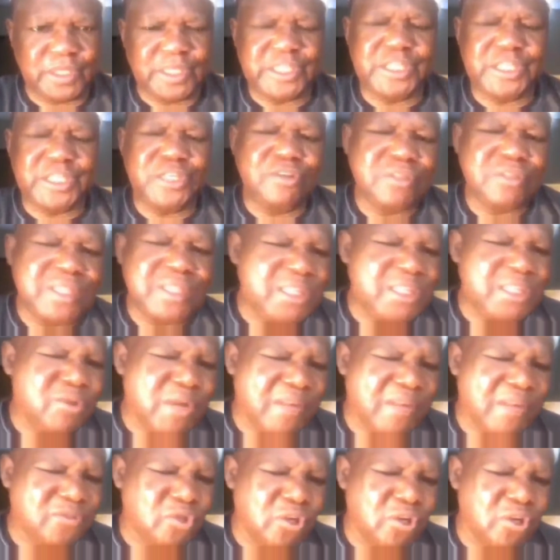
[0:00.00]
Do you think he would
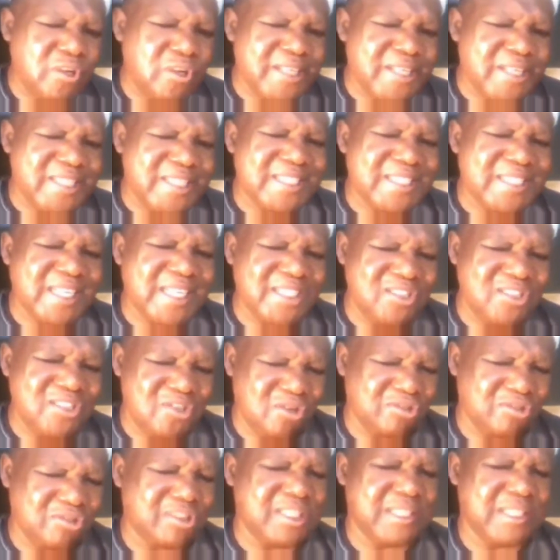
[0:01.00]
have tolerated such
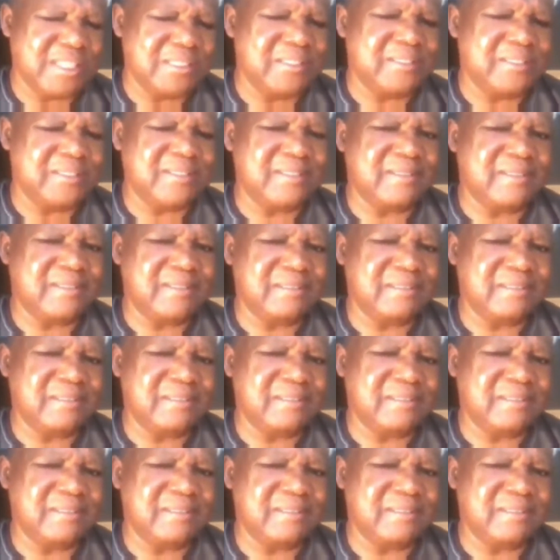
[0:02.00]
nonsense?